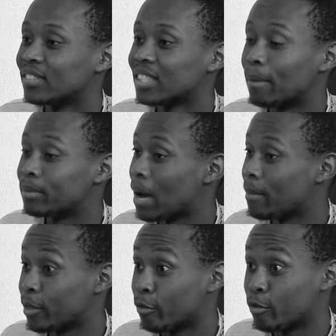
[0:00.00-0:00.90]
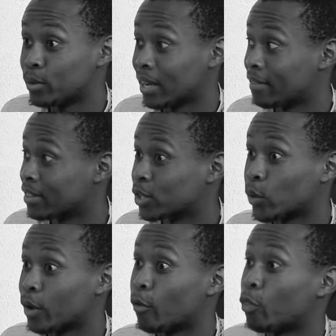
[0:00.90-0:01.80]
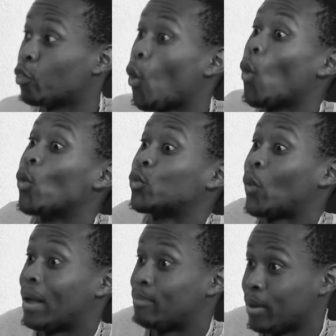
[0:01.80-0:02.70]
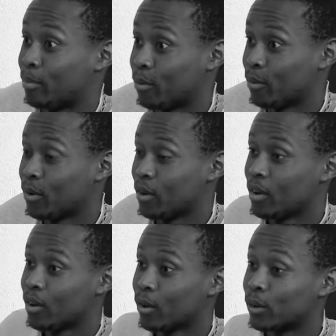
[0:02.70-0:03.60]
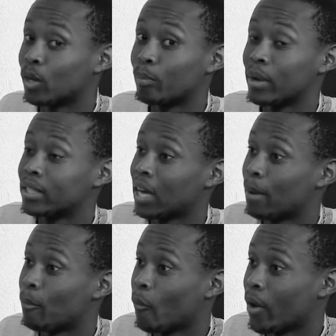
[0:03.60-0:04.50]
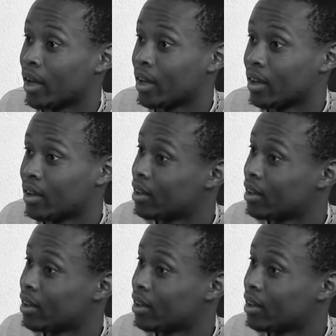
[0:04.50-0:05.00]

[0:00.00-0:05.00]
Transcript: sometime in the future, I feel sorry for those white people, because there'll be a time where